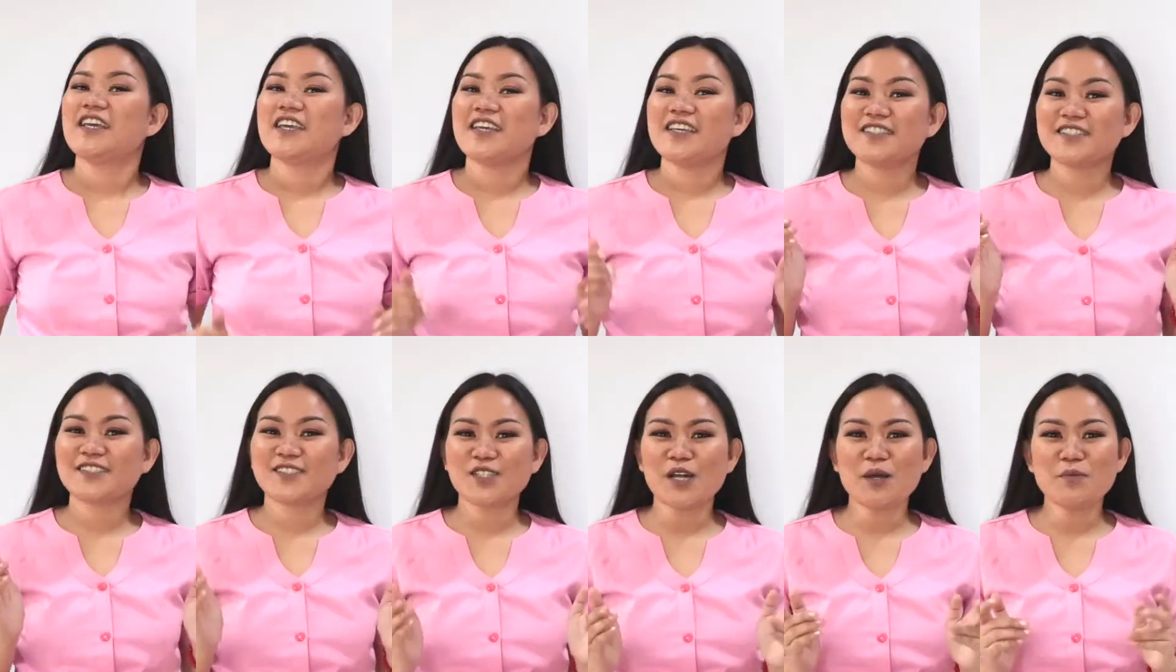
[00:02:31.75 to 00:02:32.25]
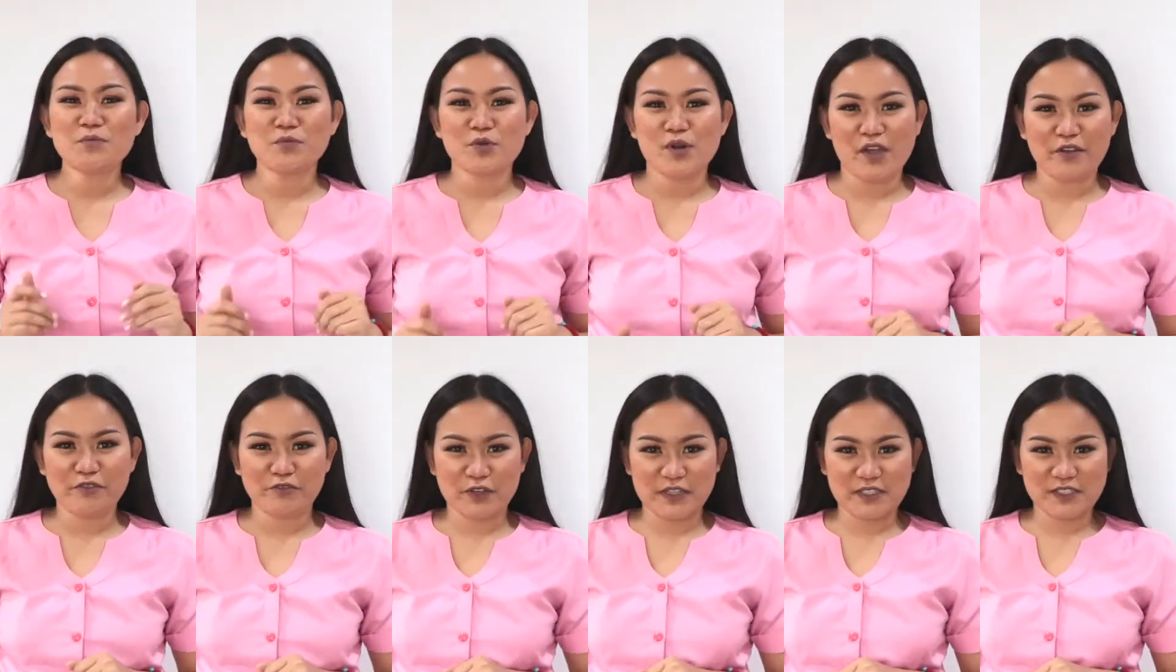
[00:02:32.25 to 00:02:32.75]
In some
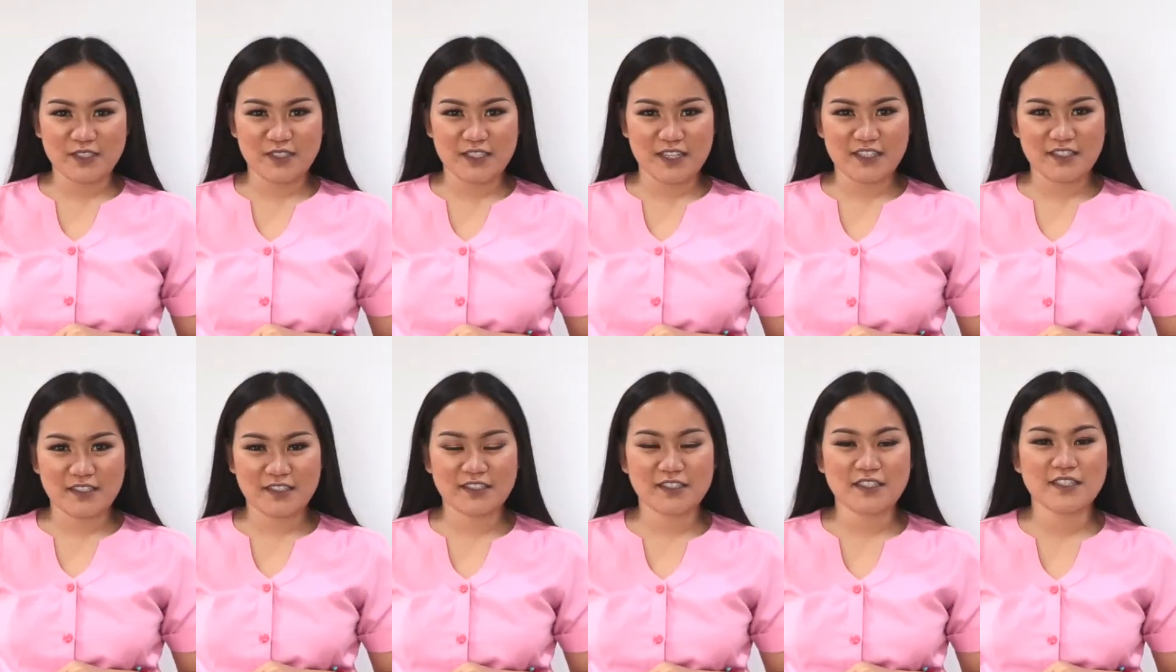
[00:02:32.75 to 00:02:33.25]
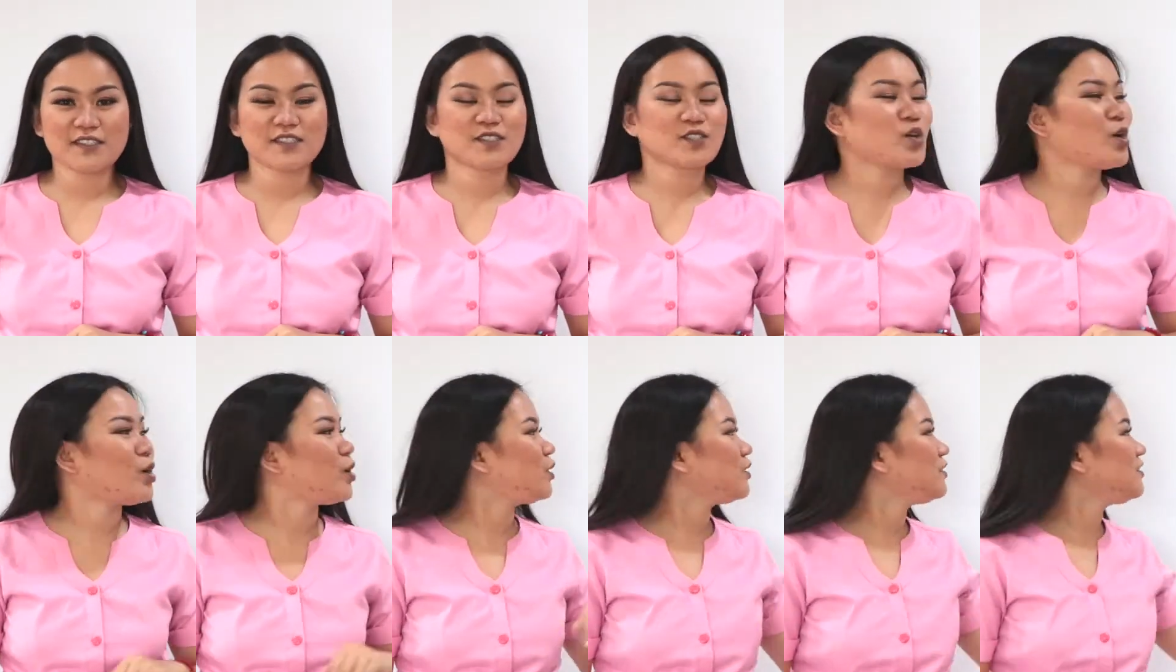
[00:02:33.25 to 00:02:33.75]
references, it's
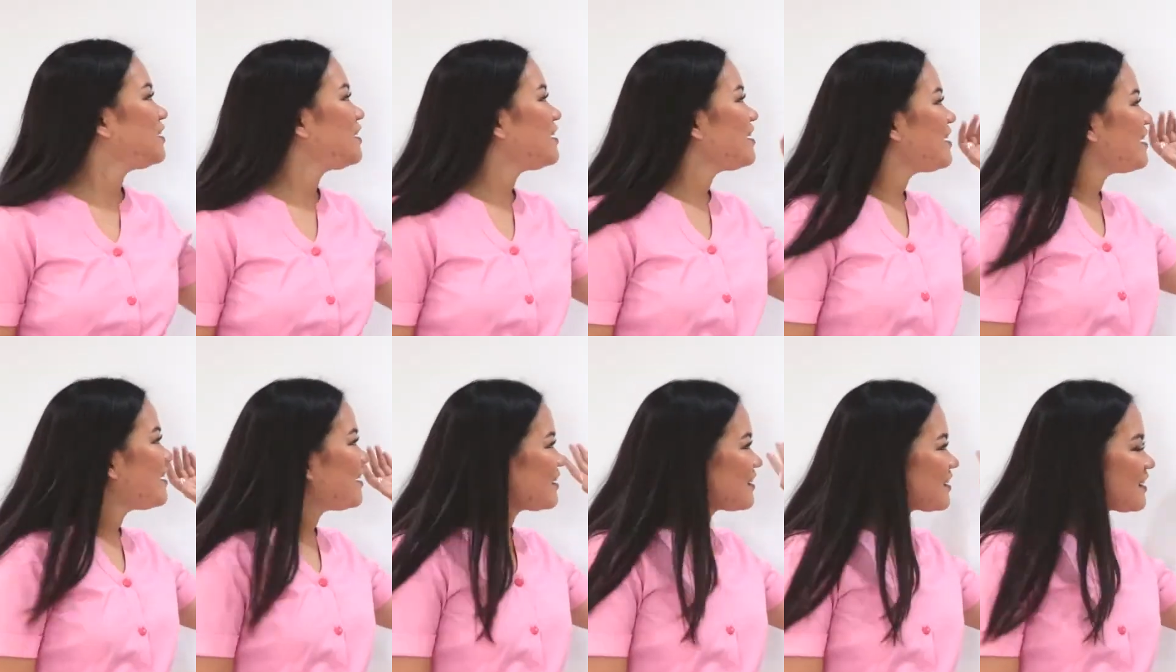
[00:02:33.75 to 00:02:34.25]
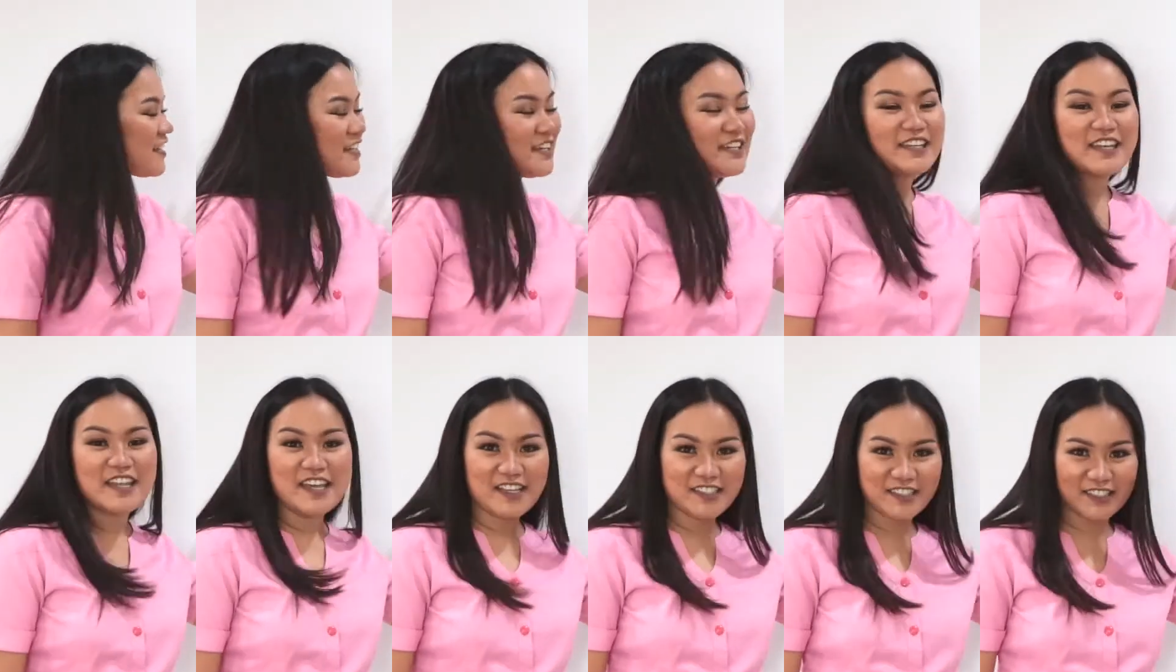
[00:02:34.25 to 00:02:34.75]
called
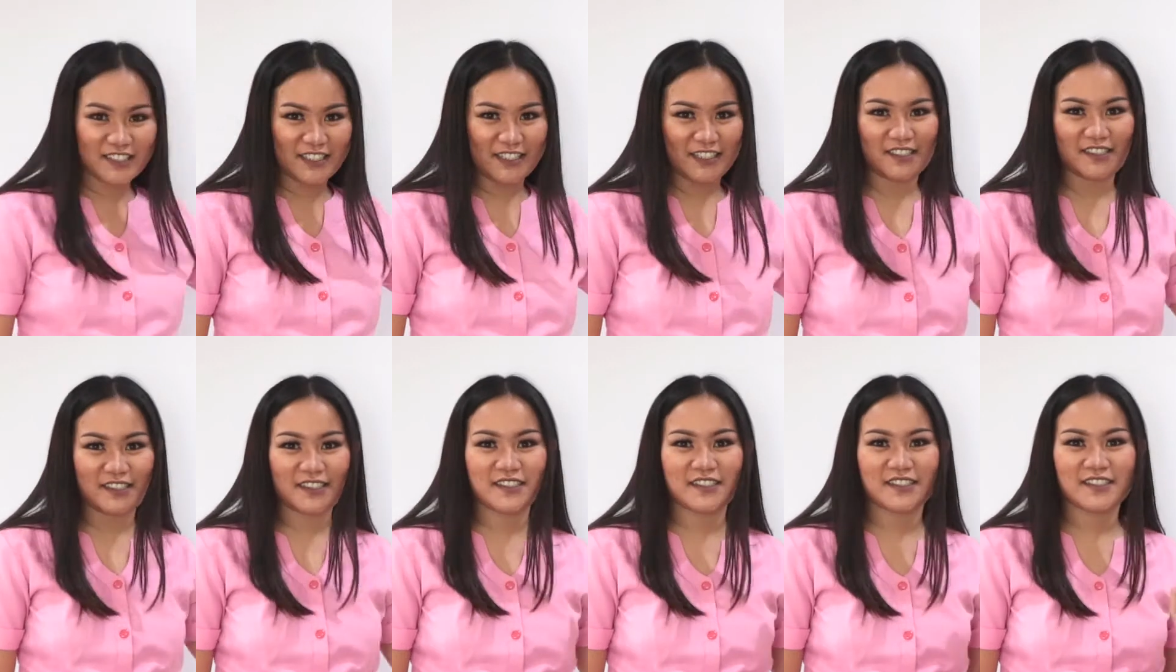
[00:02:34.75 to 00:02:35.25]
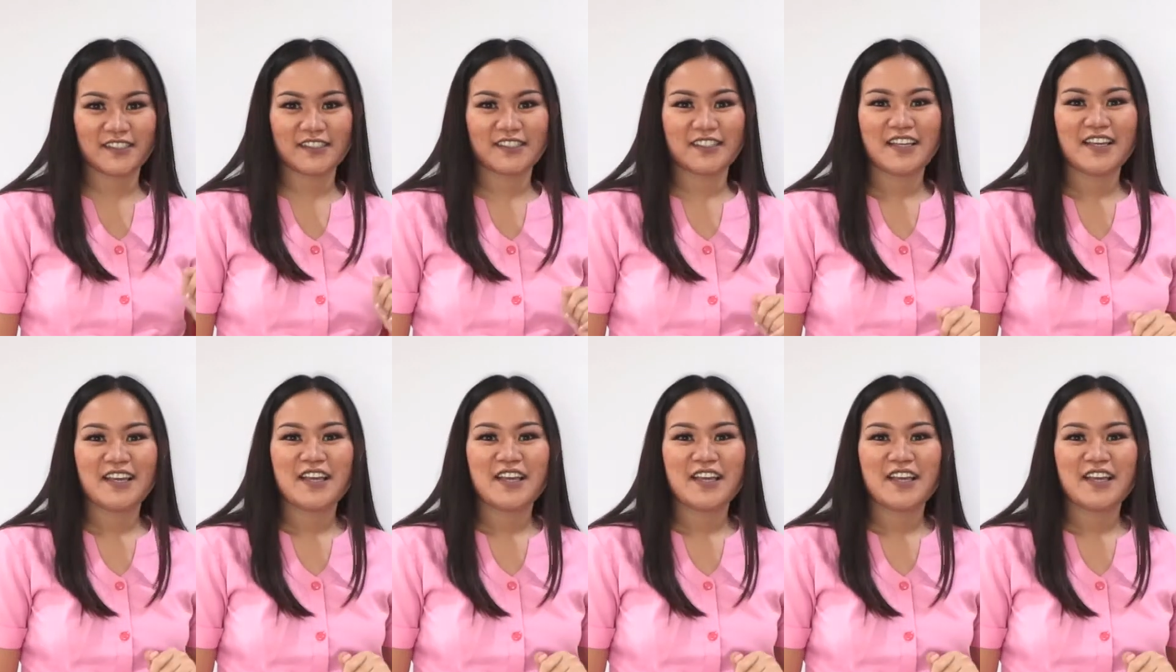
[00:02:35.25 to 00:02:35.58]
kinesics,